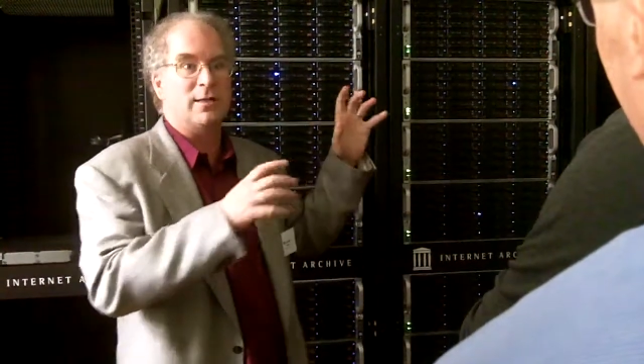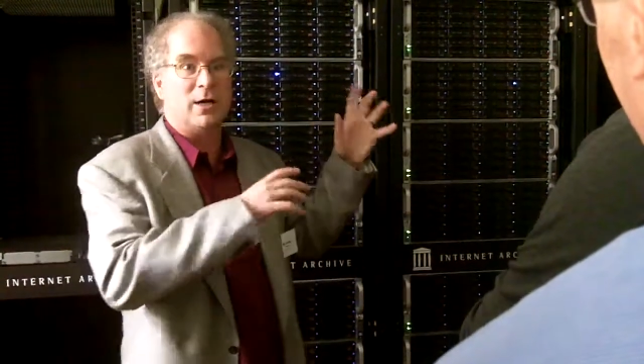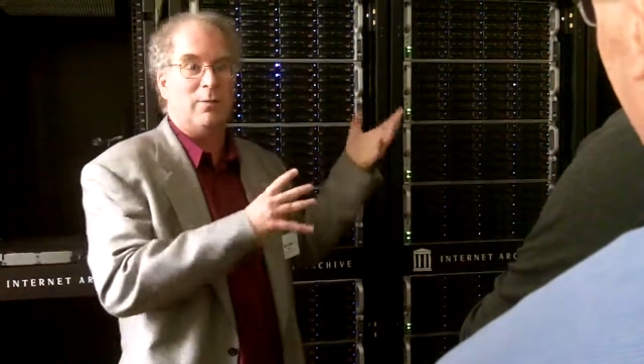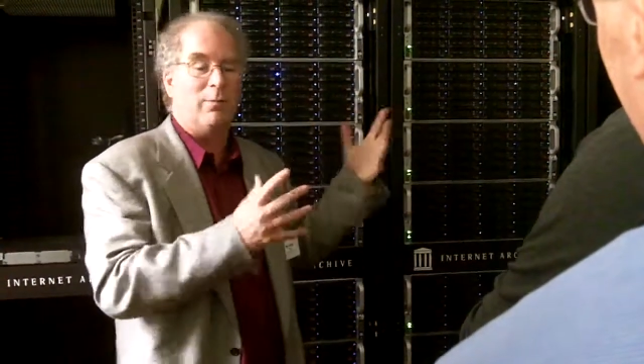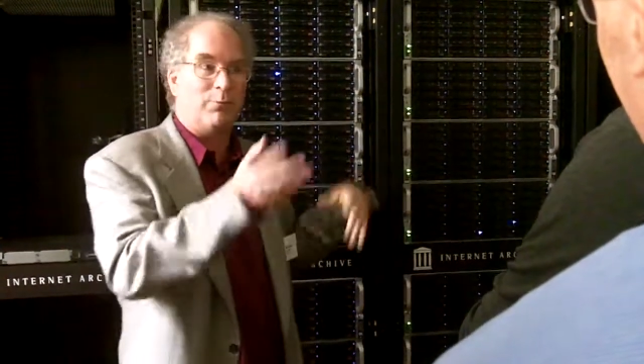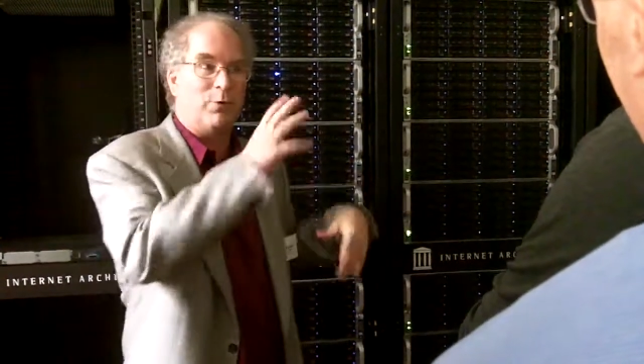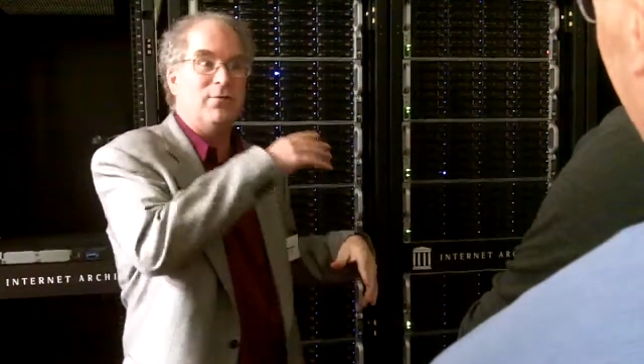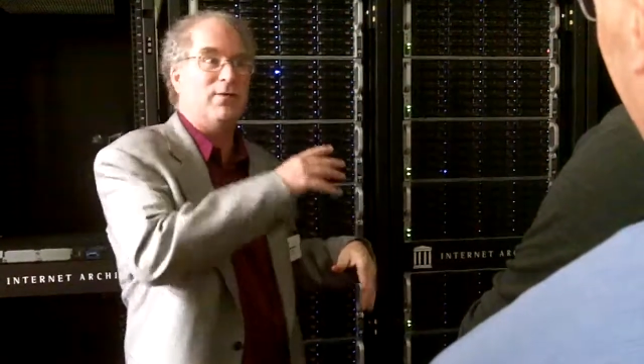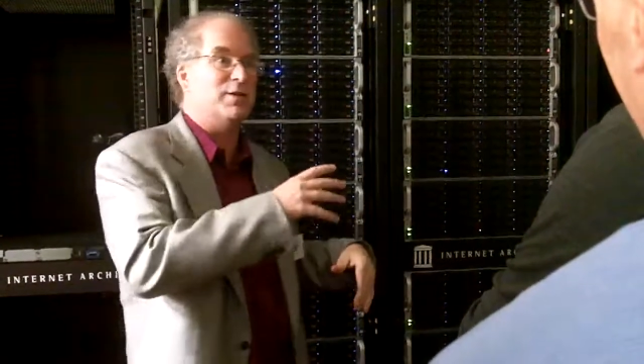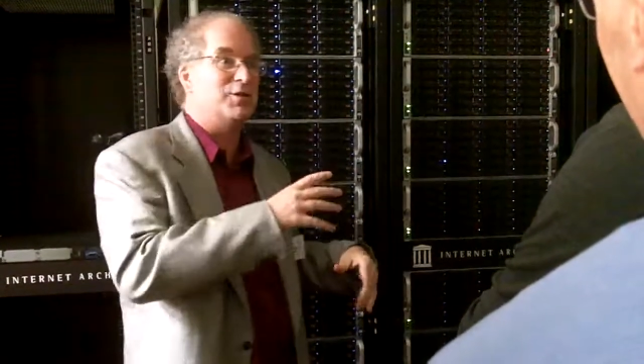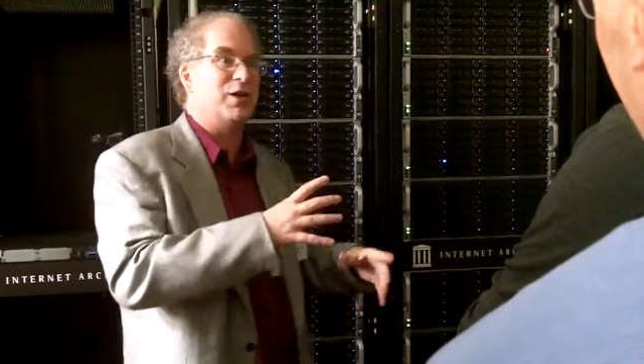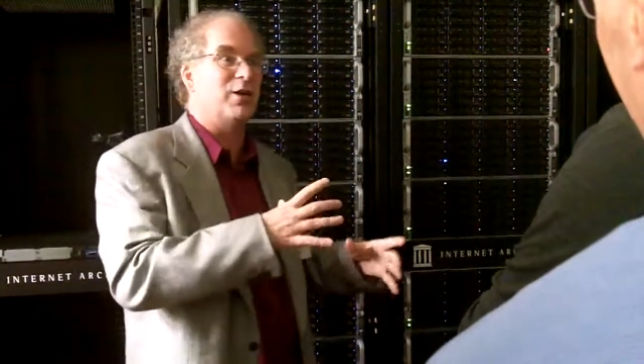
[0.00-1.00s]
In our
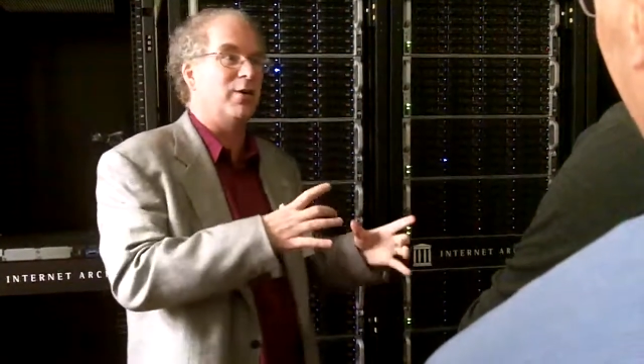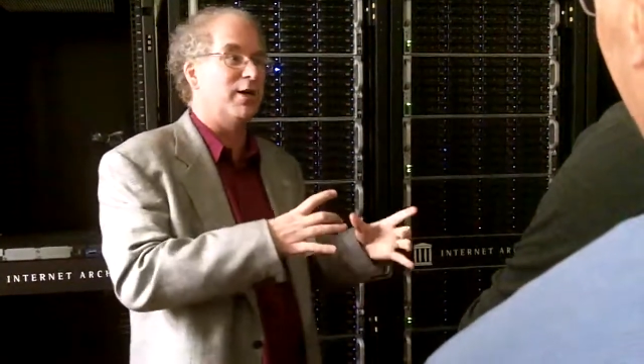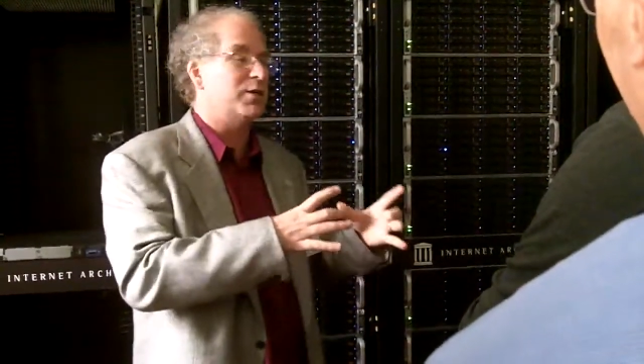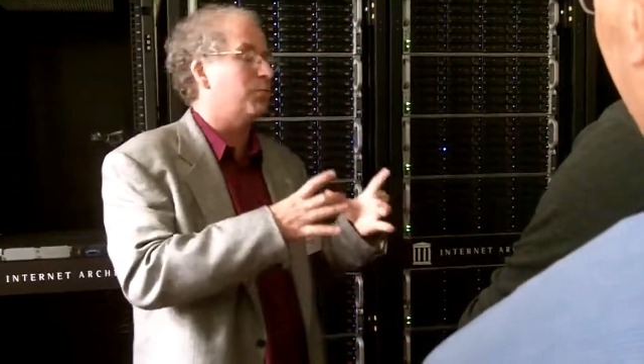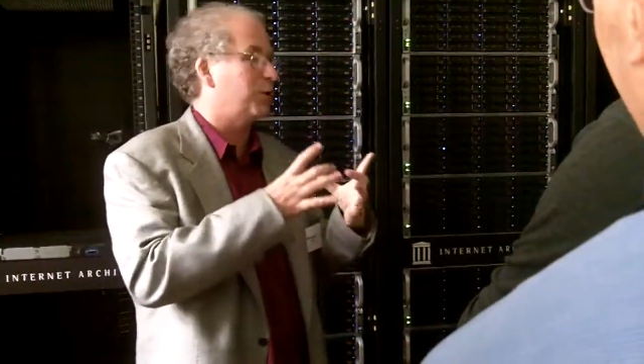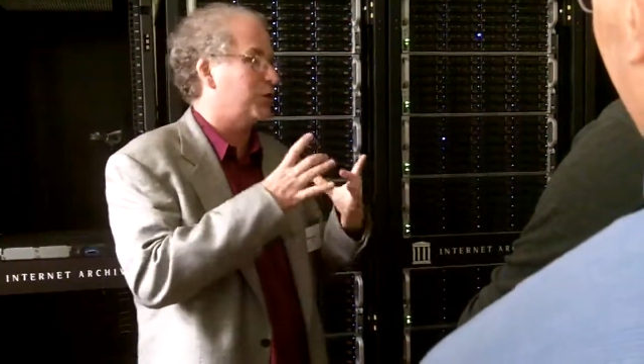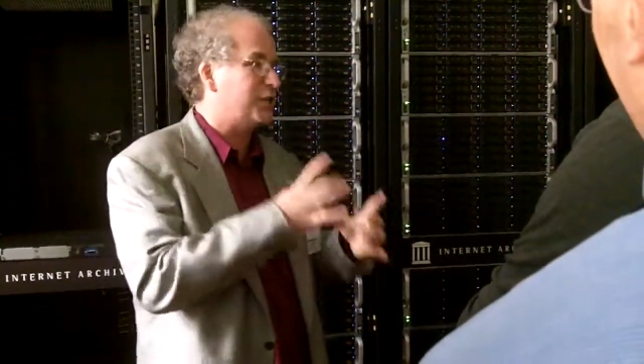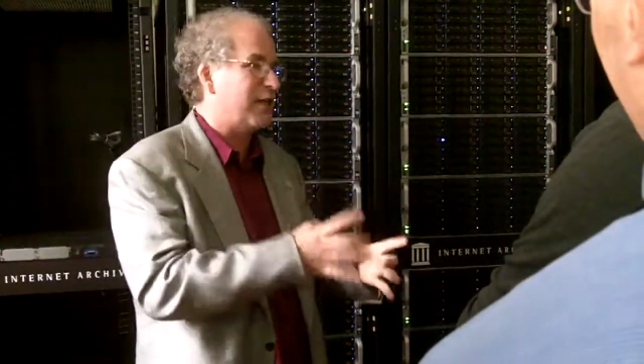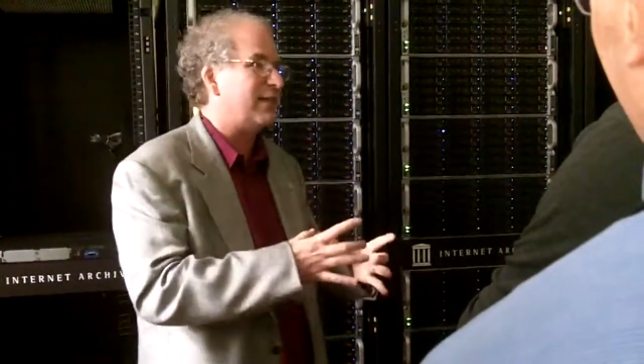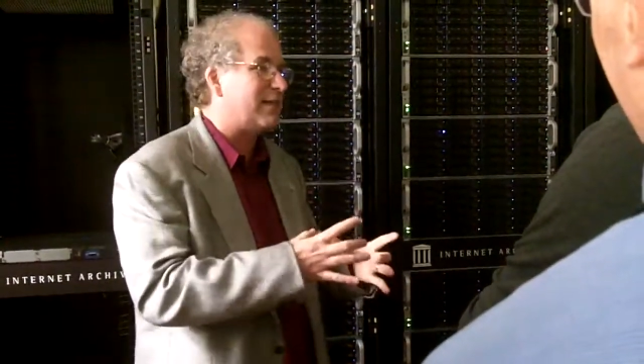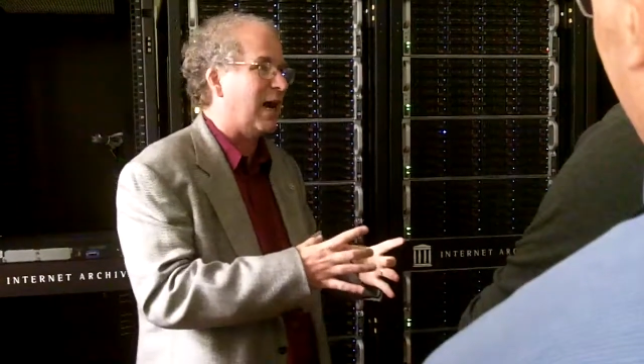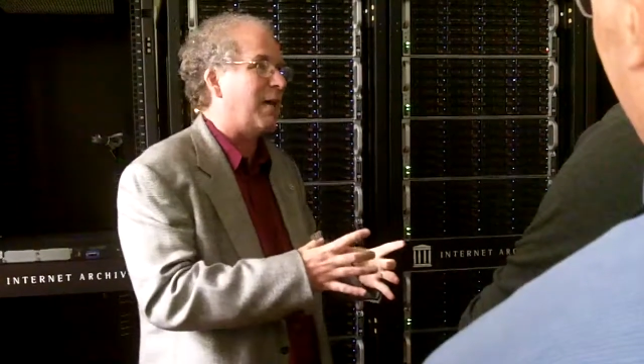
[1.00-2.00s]
previous generation were
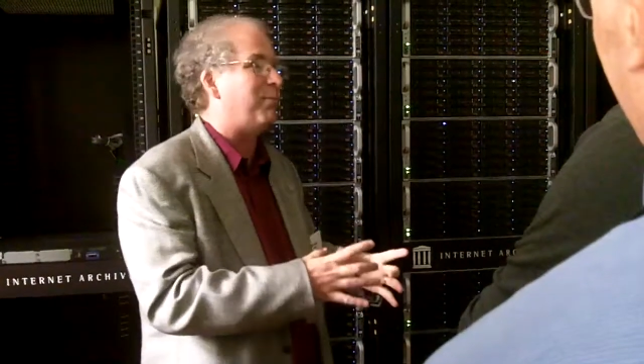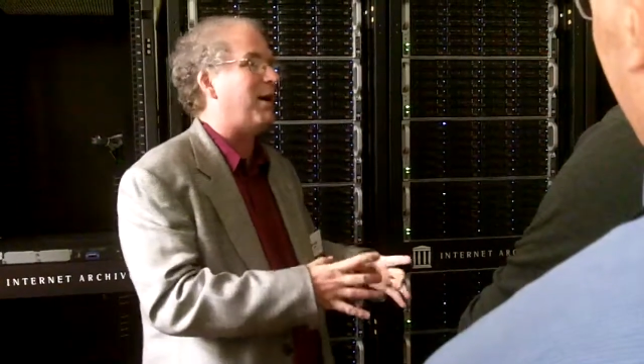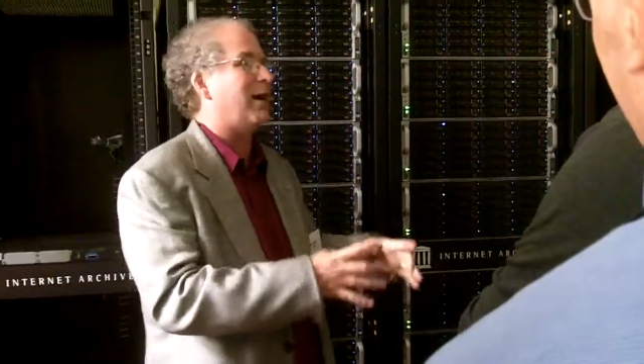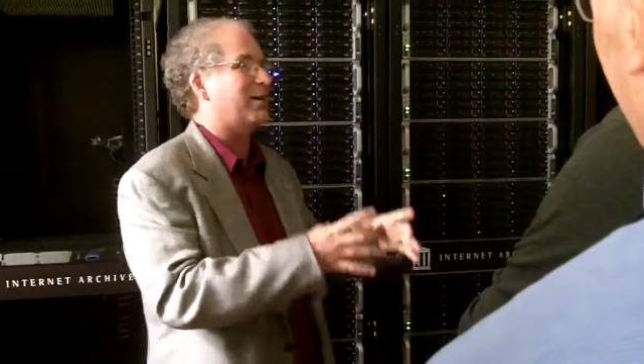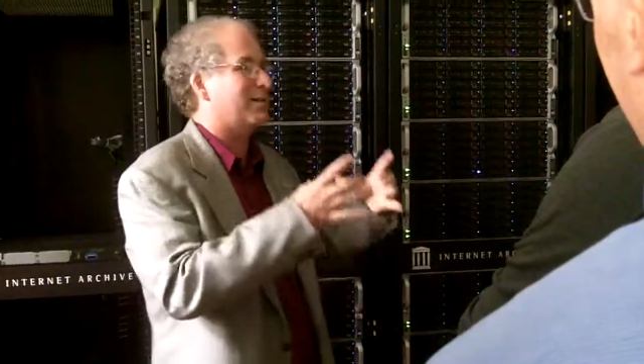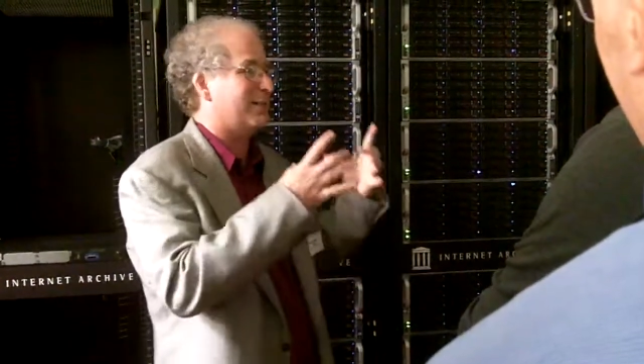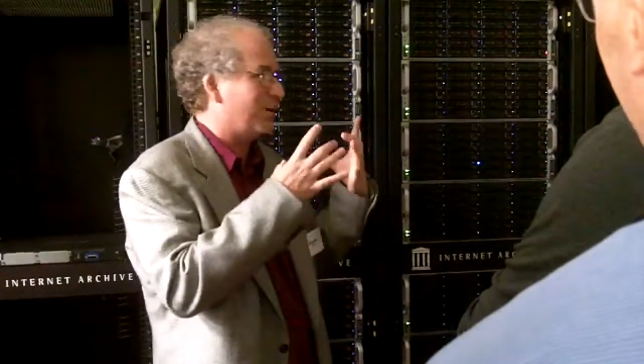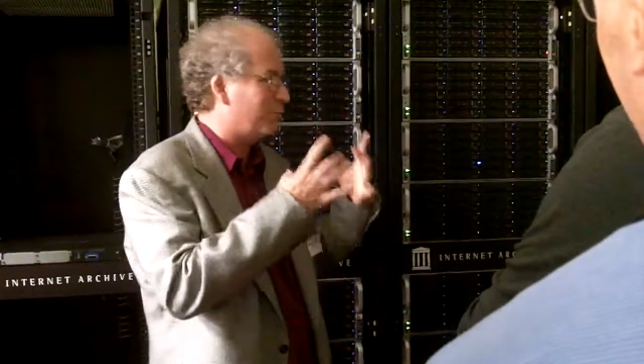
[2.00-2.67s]
set-top boxes.